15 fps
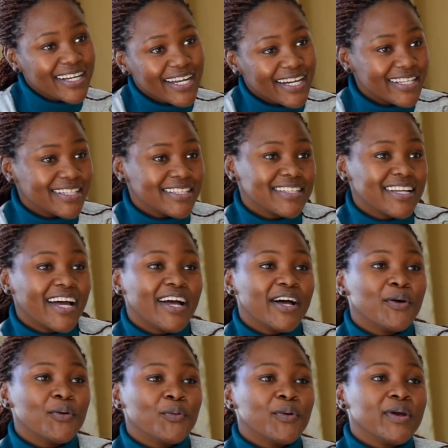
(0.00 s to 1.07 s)
garden
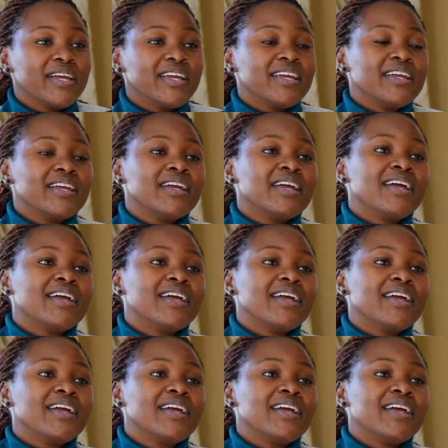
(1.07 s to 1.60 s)
where